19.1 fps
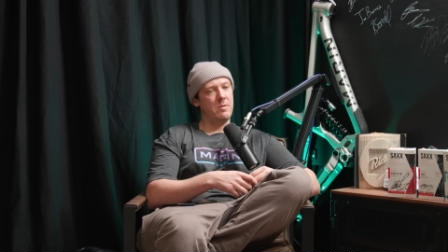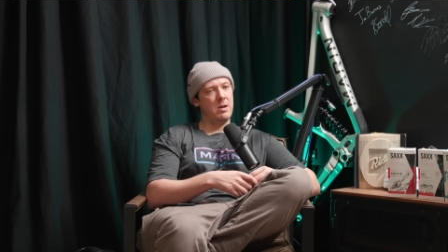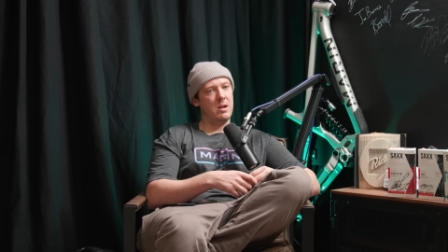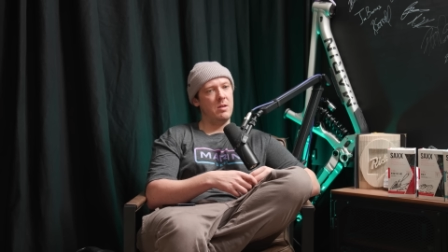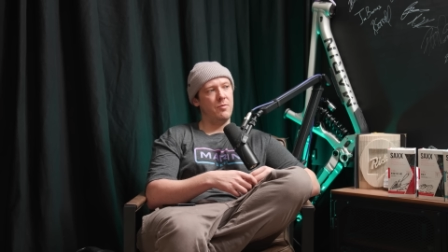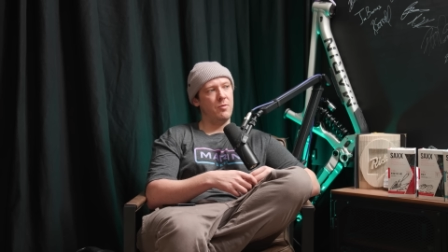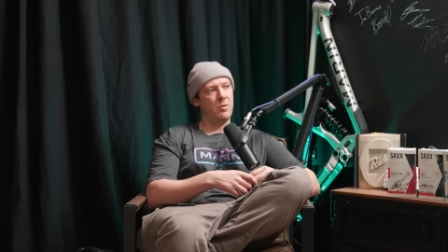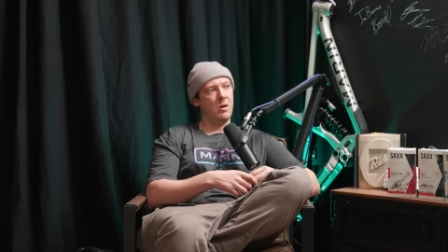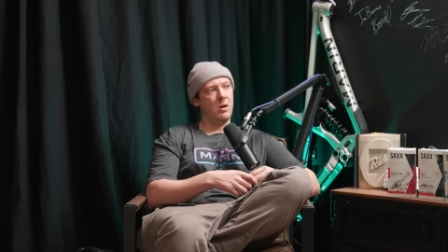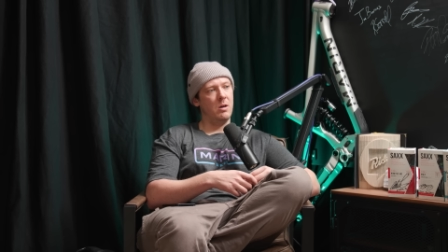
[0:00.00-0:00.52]
ready
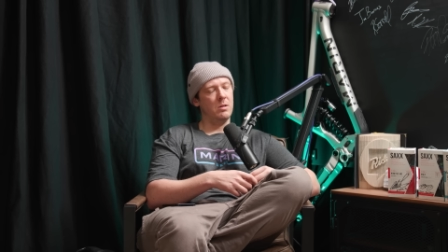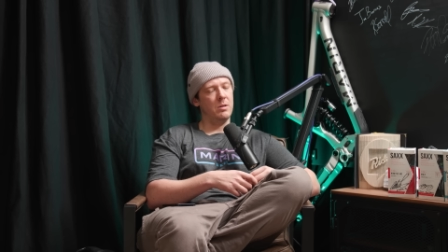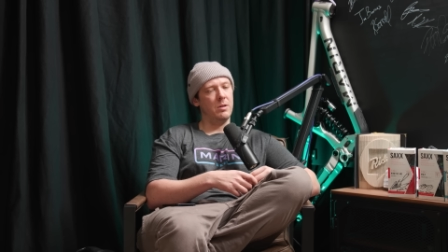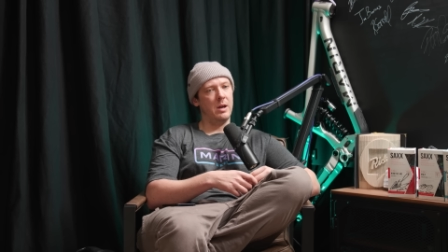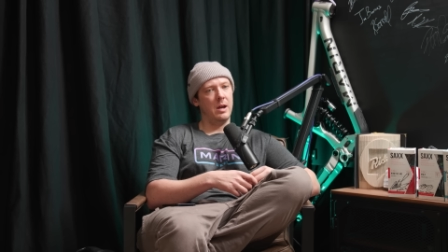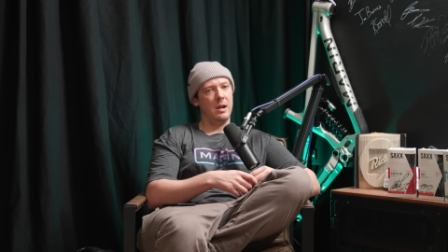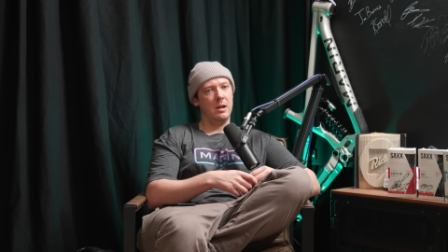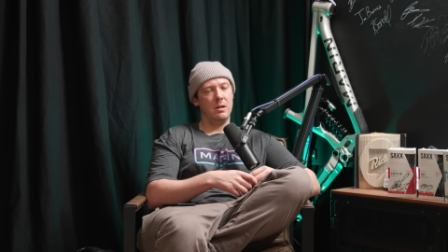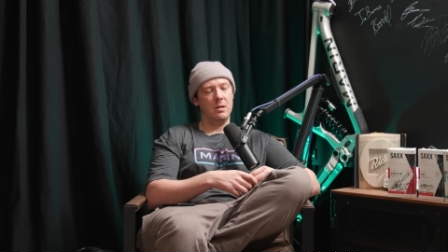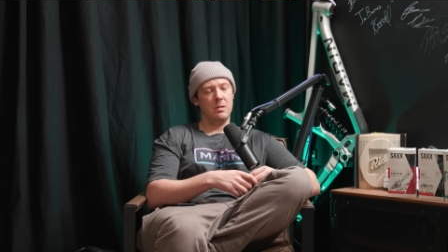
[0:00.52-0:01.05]
for a
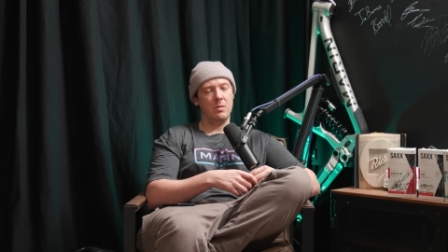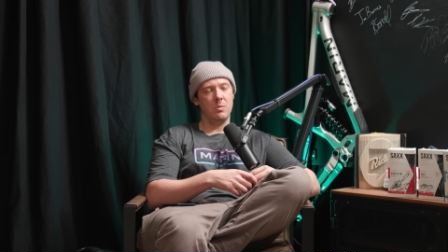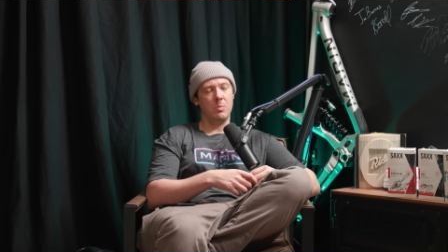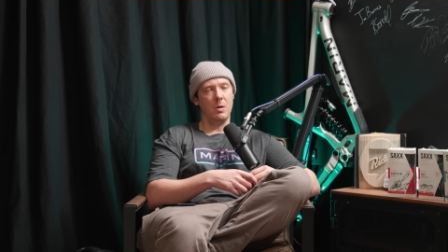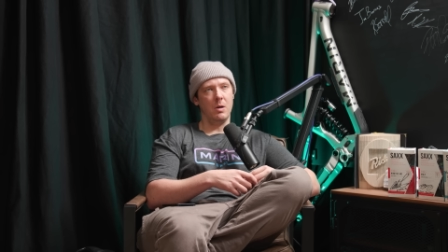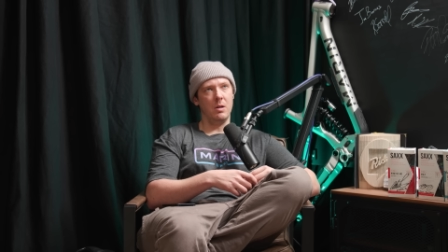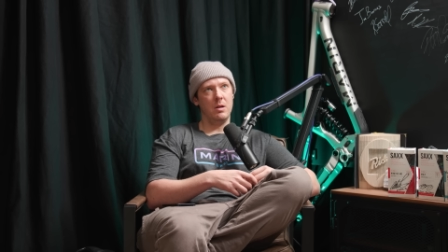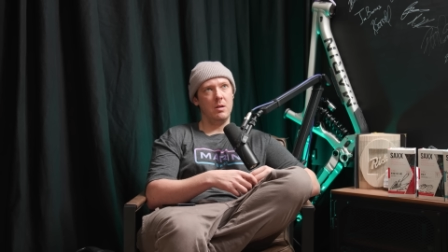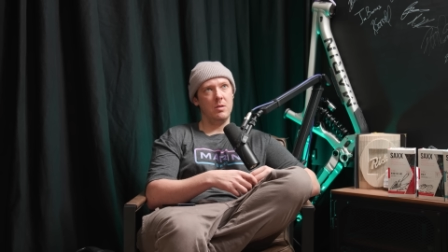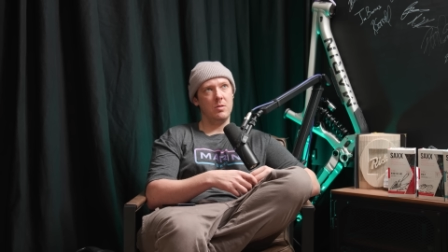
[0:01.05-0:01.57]
holiday, to be
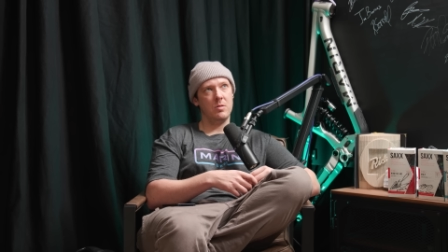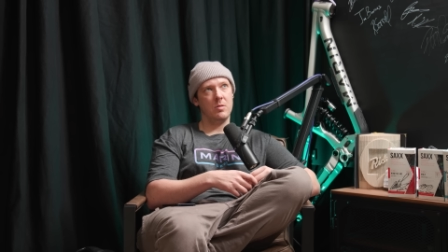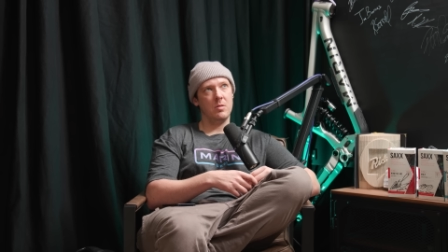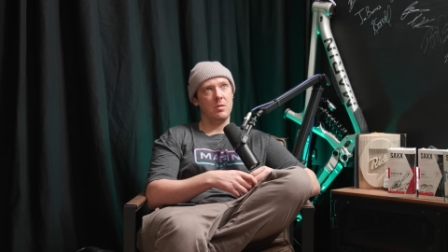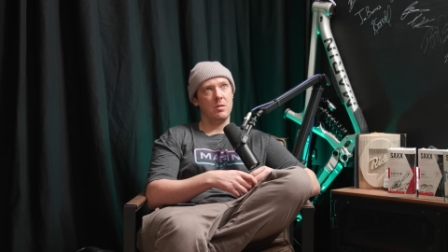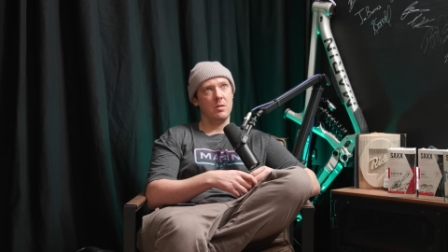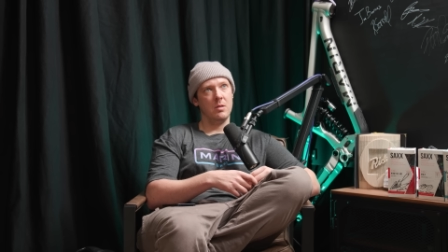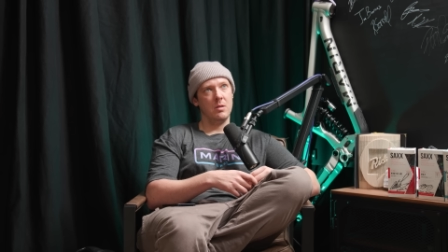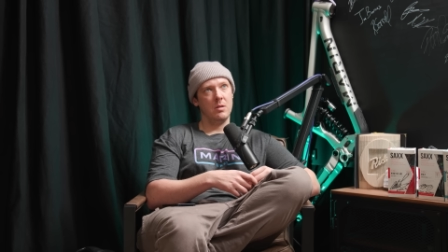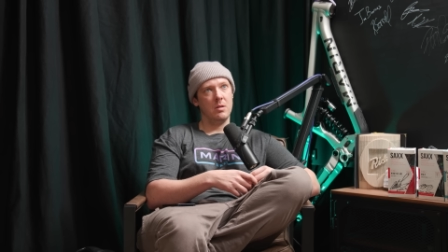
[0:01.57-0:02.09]
honest.
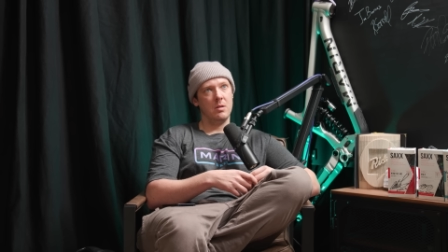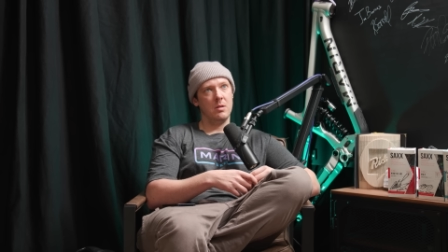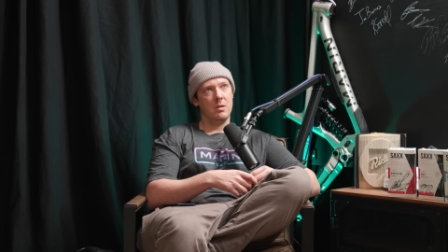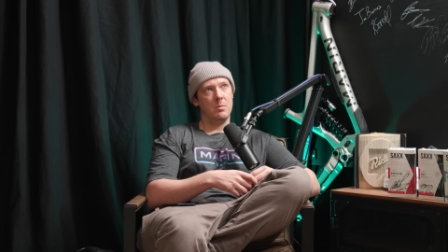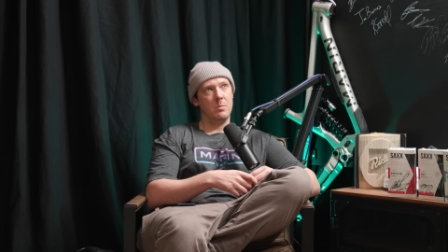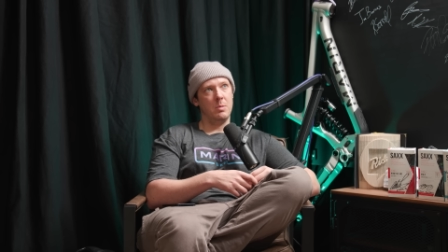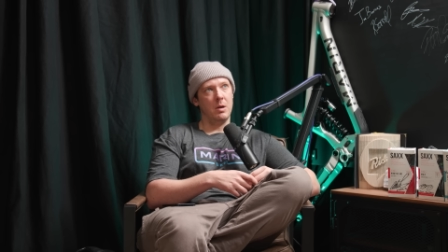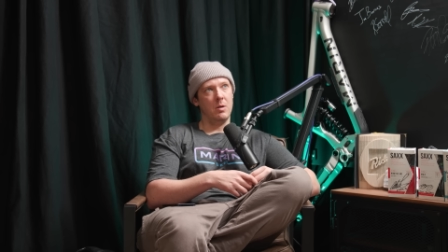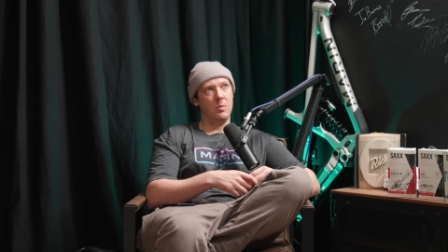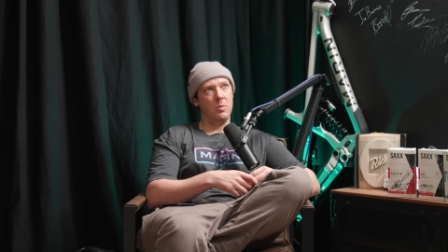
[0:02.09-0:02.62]

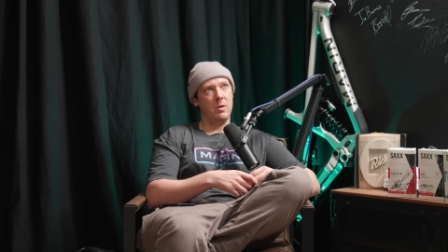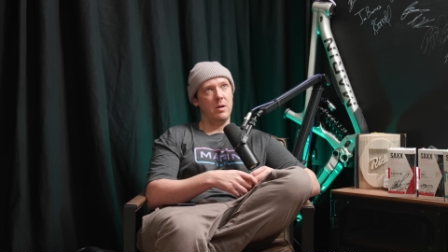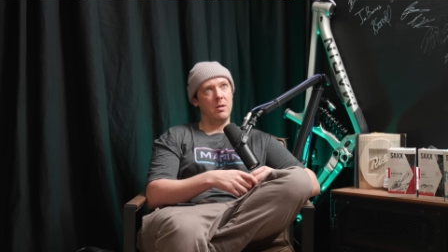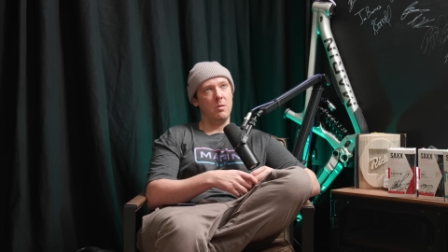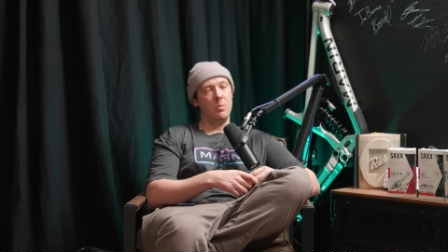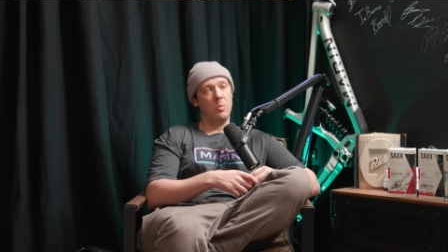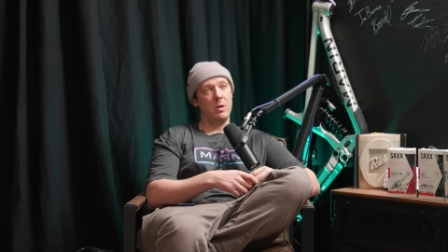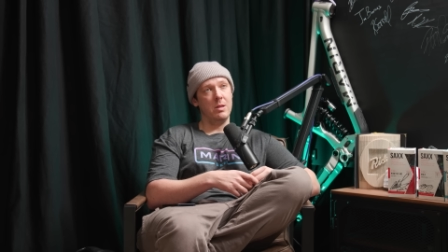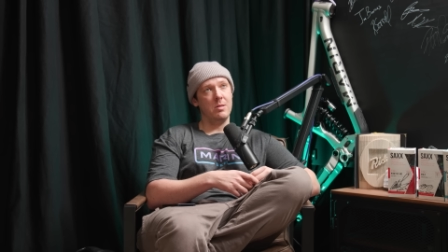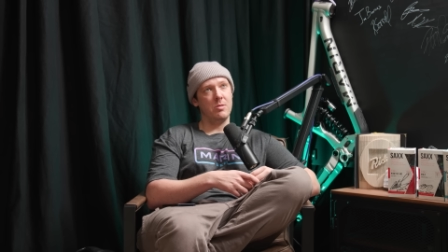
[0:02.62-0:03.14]
Bit of
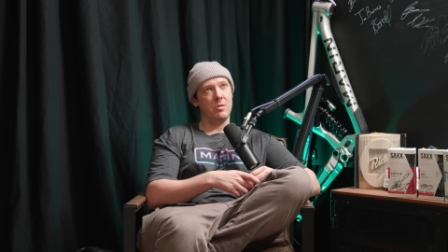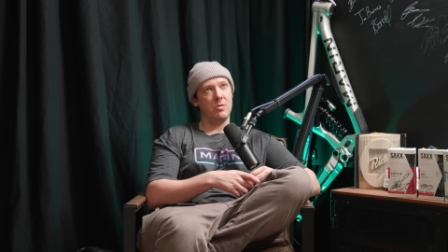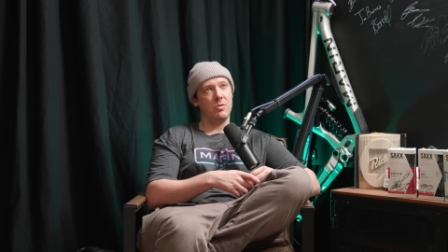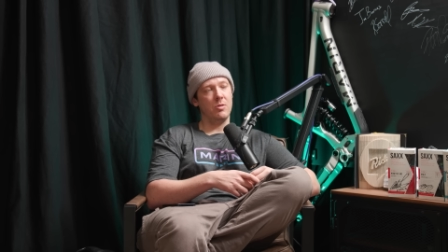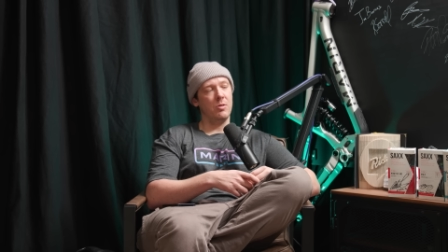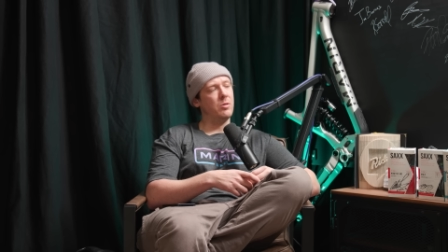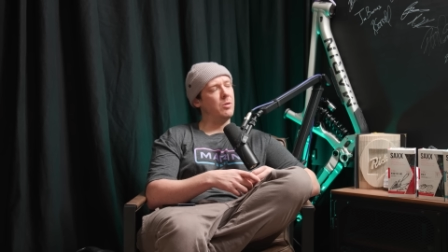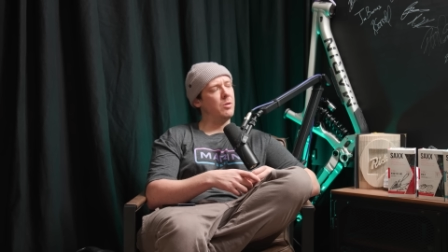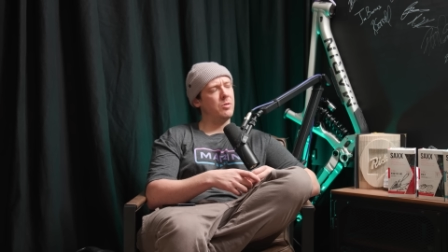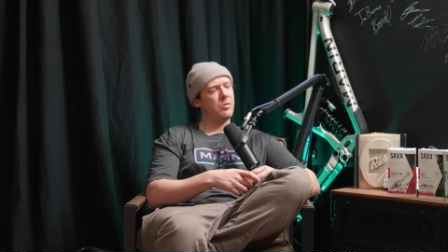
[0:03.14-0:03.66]
winter
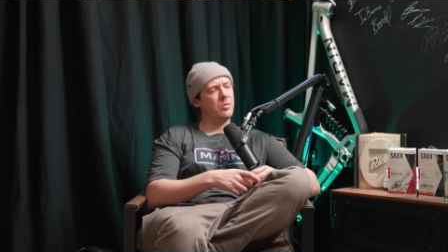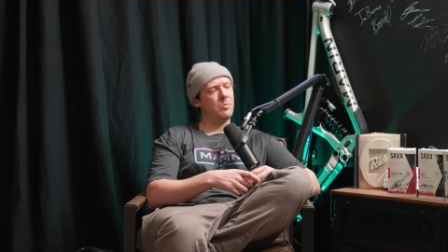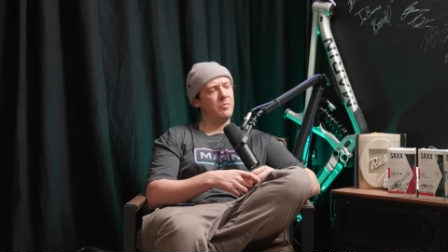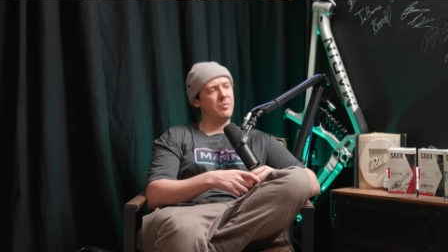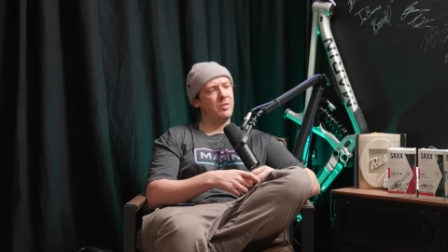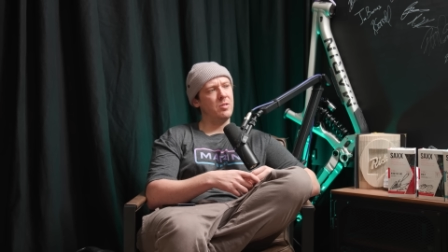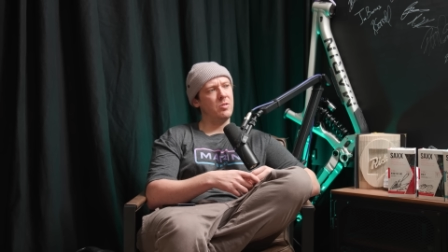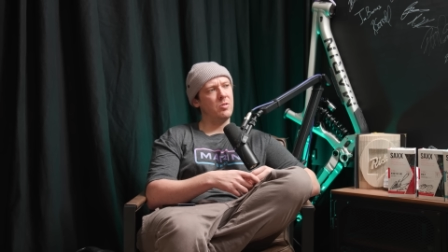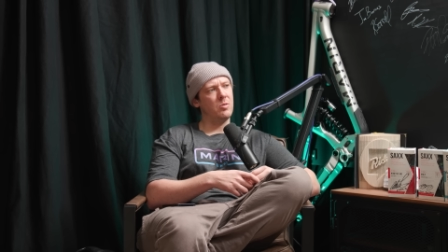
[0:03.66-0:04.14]
sun or something